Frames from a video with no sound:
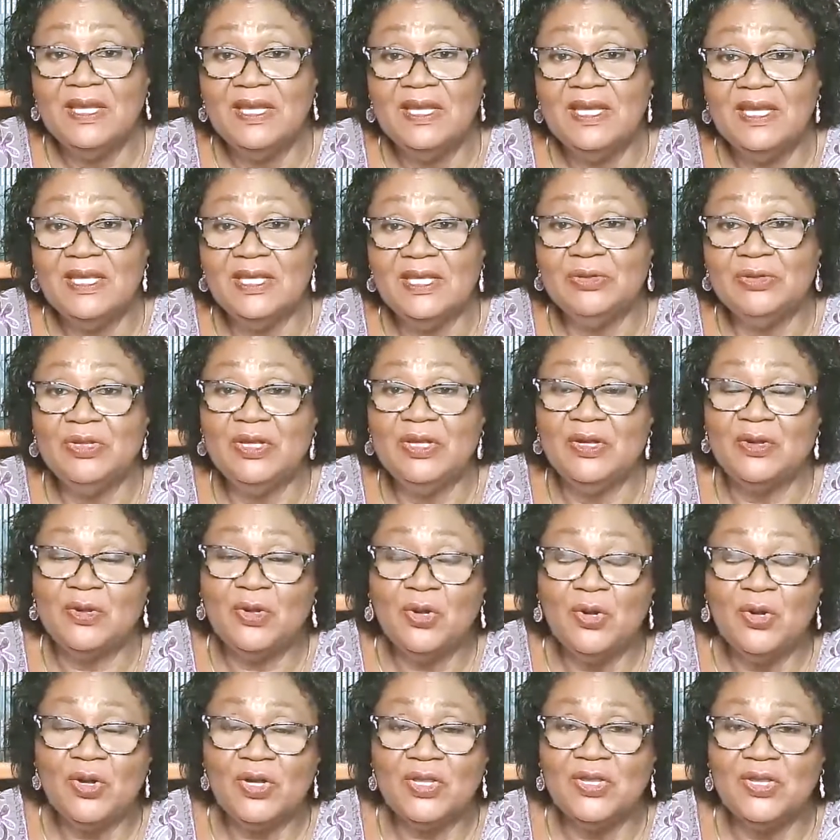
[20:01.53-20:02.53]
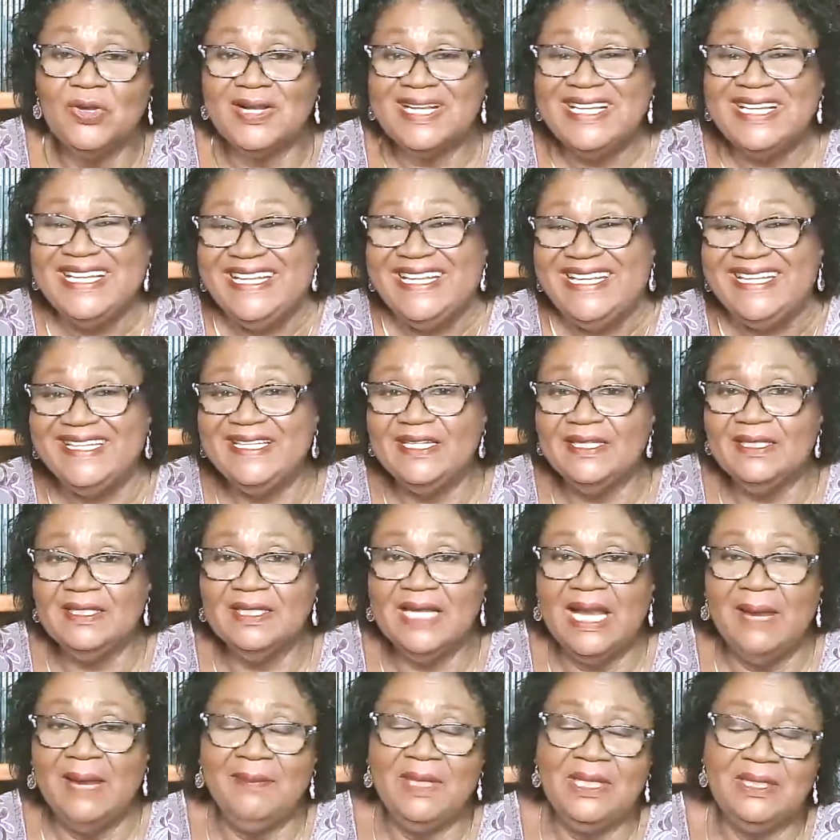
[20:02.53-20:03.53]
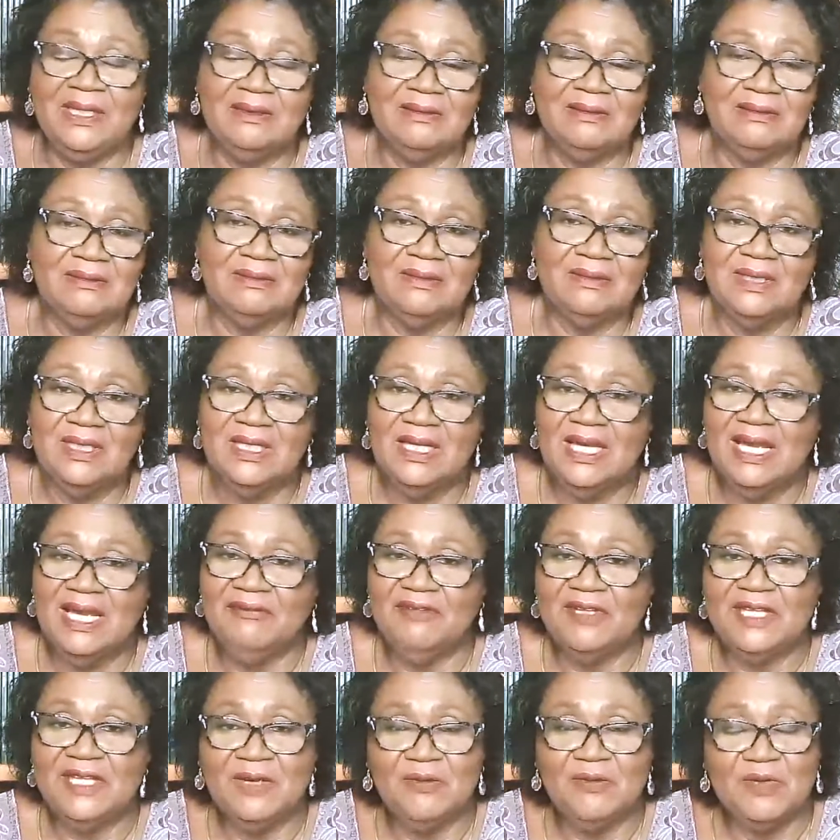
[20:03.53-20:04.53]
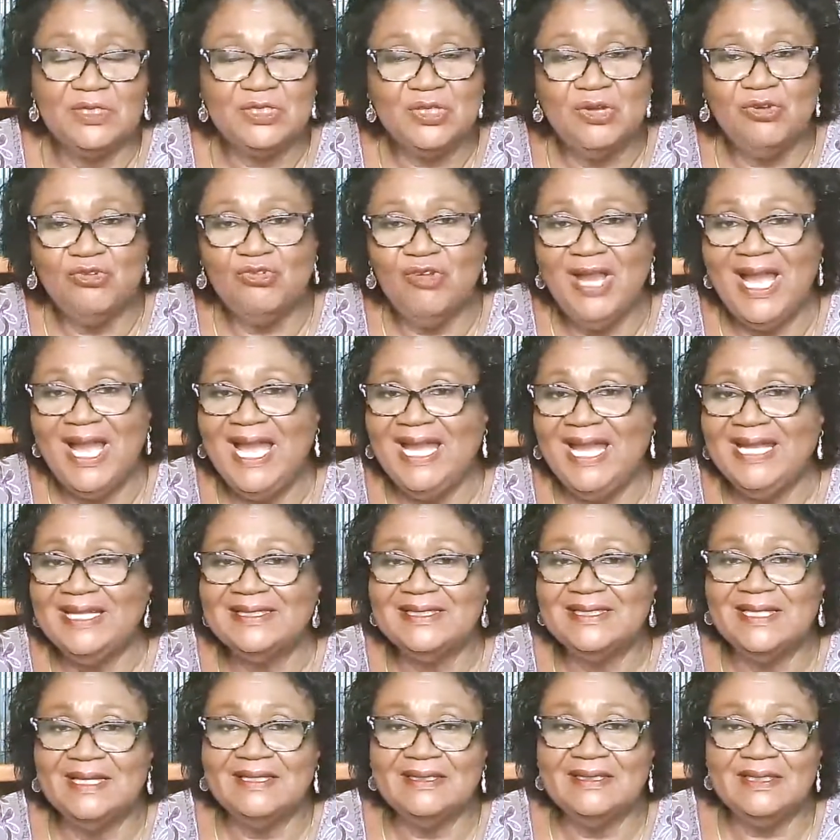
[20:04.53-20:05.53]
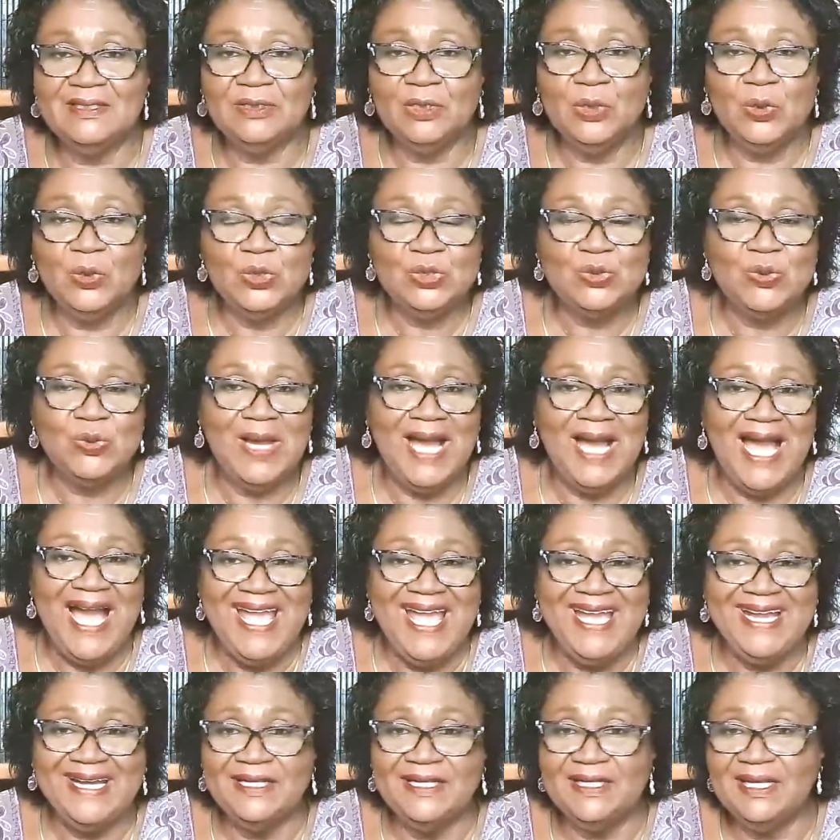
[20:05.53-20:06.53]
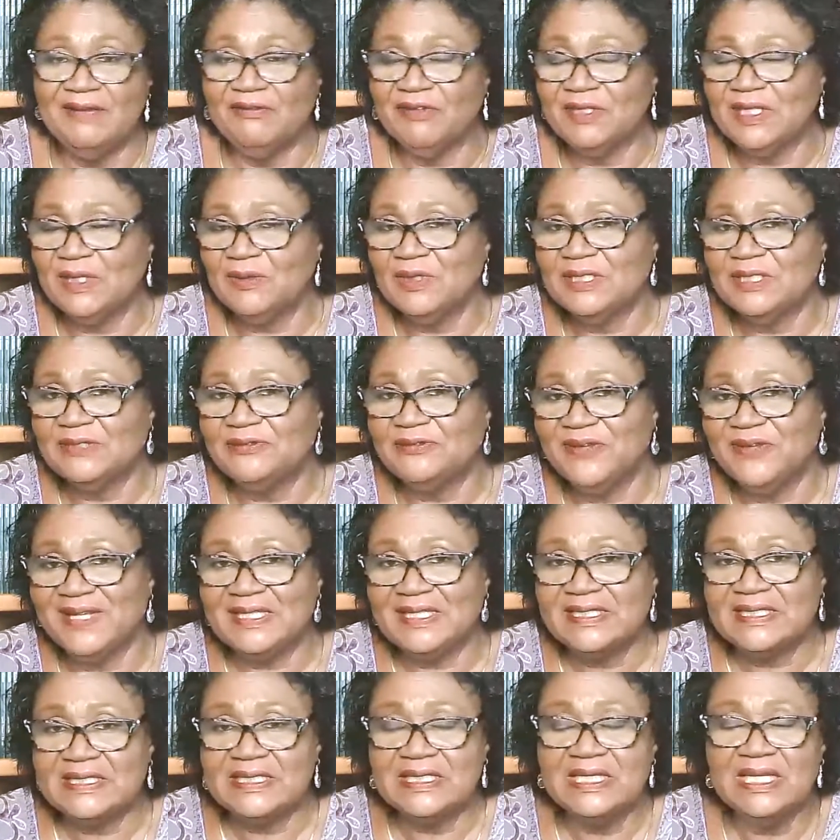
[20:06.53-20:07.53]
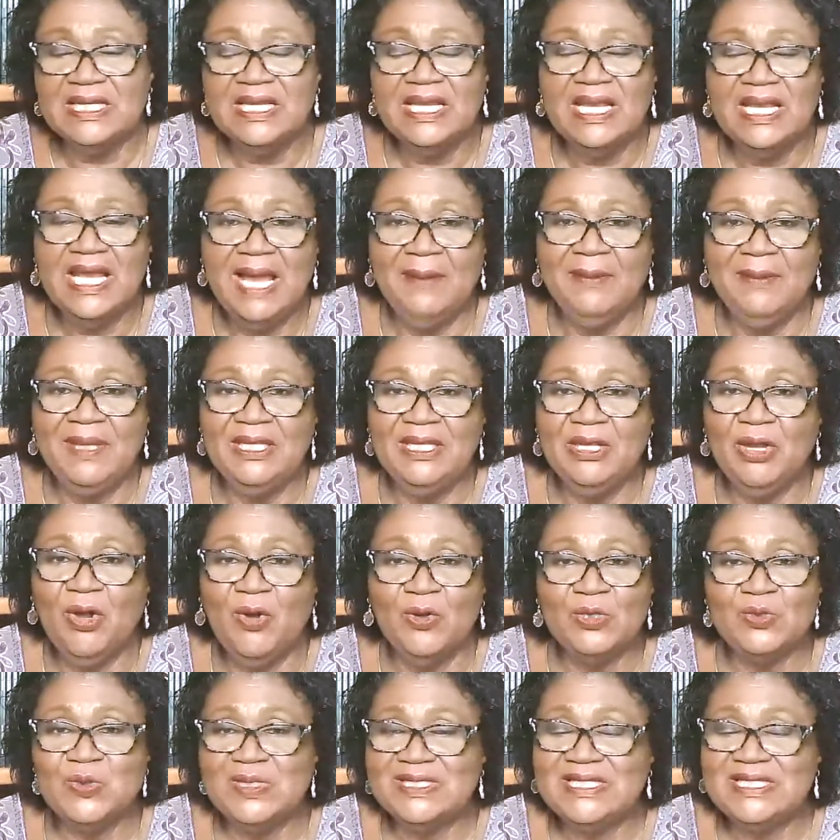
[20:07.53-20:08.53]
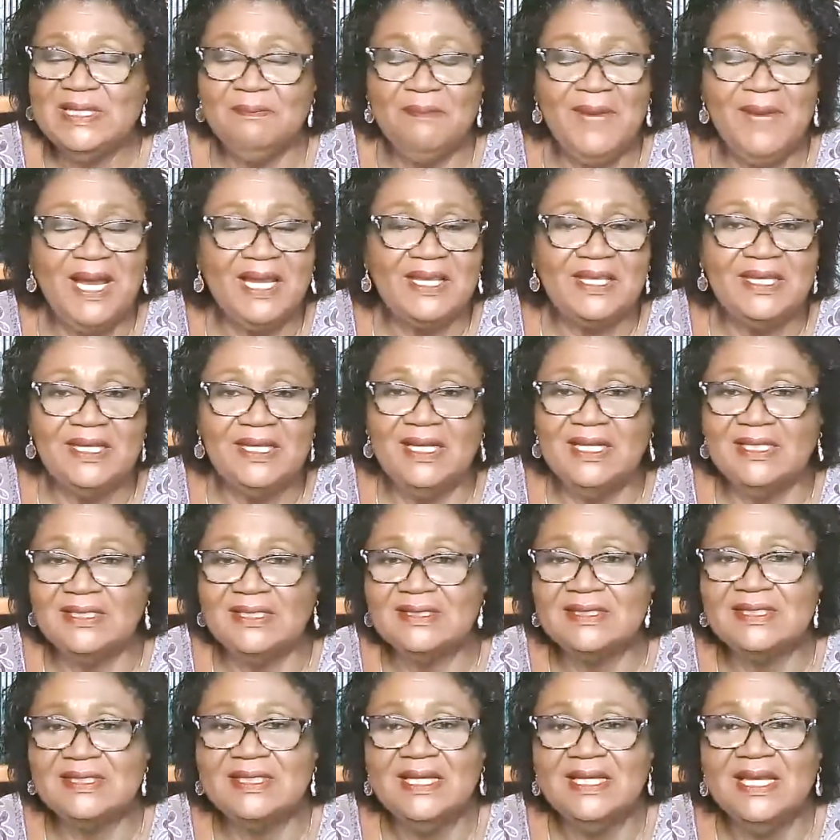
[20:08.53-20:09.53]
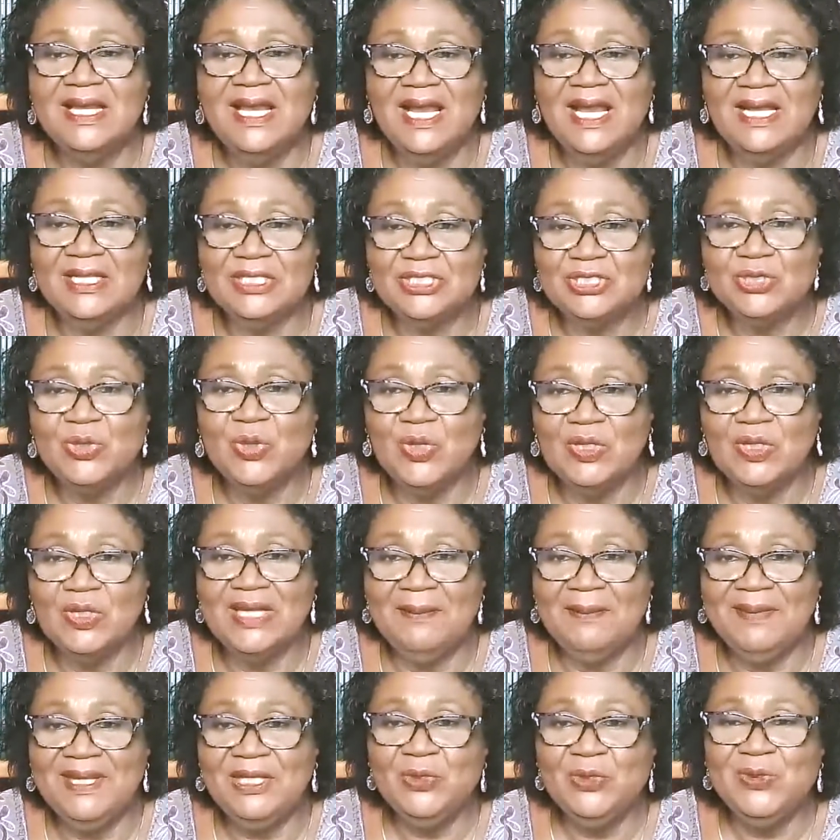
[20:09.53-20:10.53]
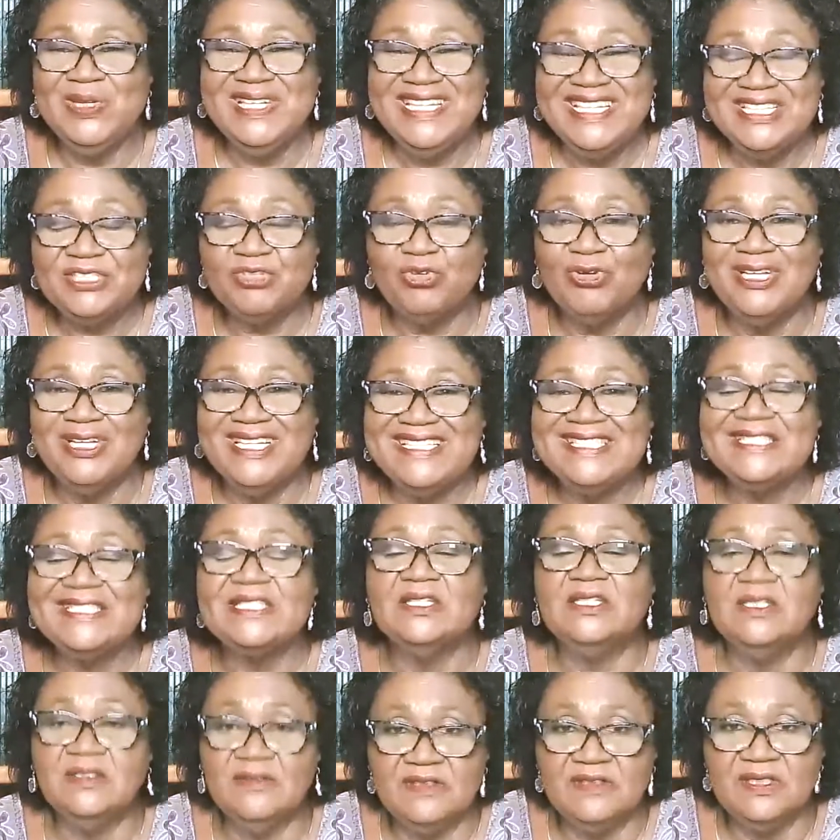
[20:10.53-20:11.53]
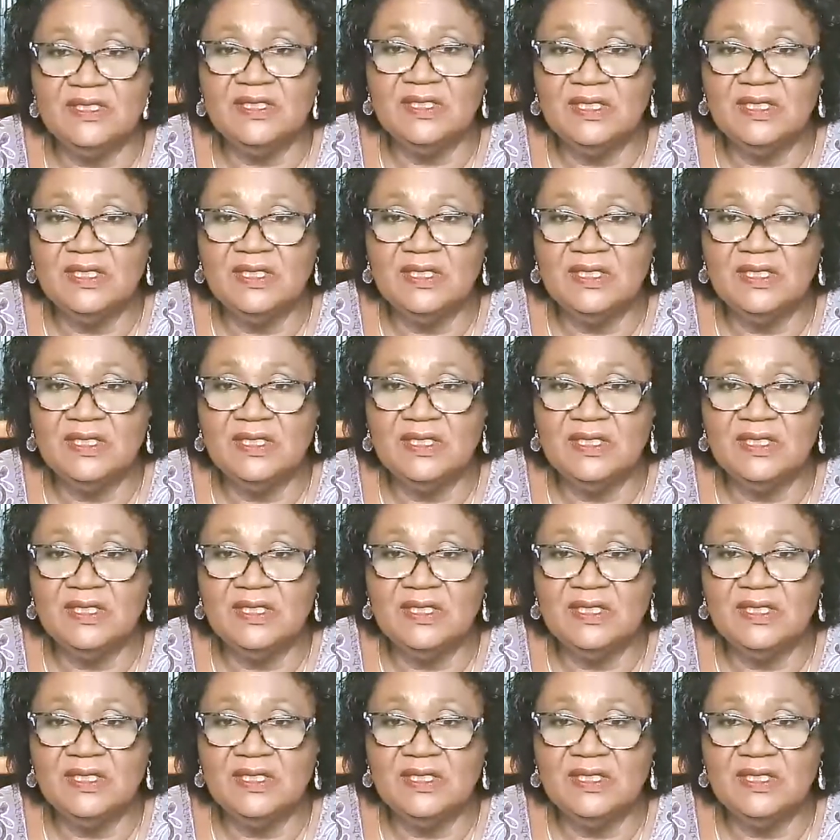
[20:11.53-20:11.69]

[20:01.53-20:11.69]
You know, you cook, you're clean. I mean, everything was all right. Uh, the clothes were ironed. Everything was fixed. I mean, the house was immaculate and so on. I mean, you literally served.